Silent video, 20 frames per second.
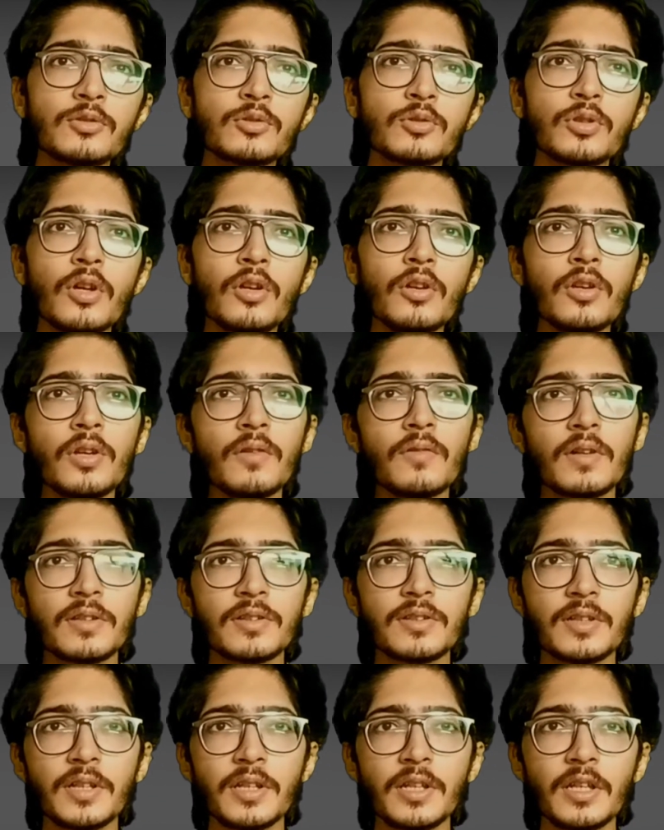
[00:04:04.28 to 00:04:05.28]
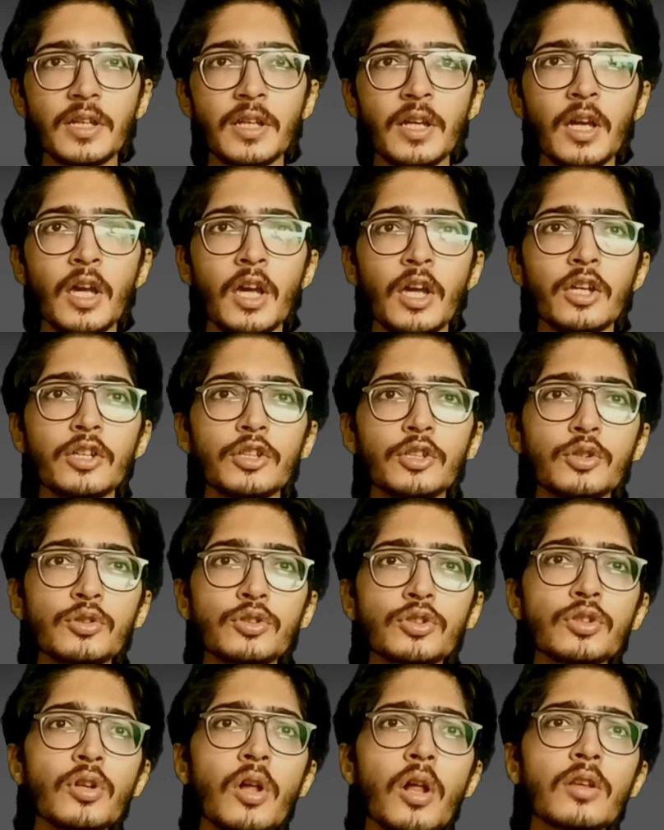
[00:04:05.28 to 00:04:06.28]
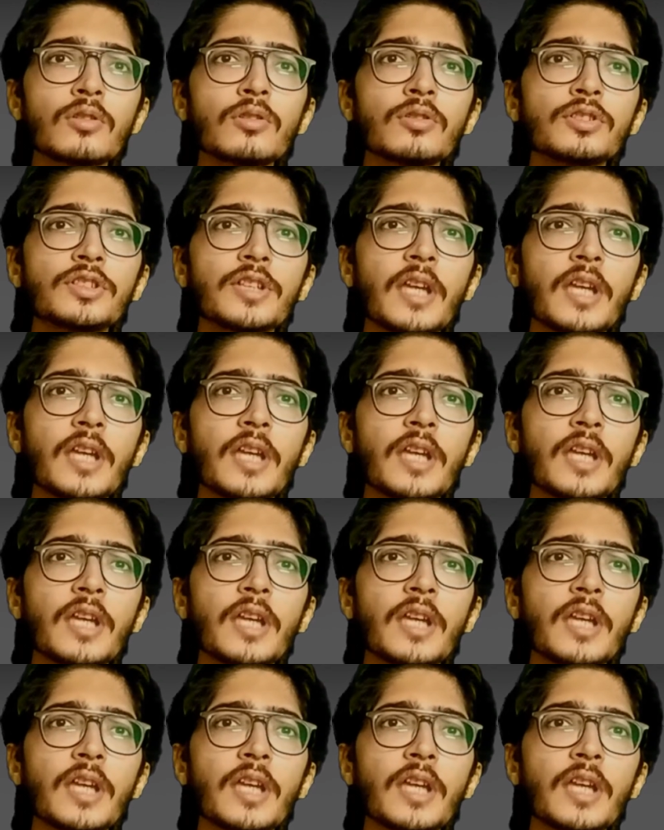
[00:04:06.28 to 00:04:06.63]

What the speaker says: To your university. You should also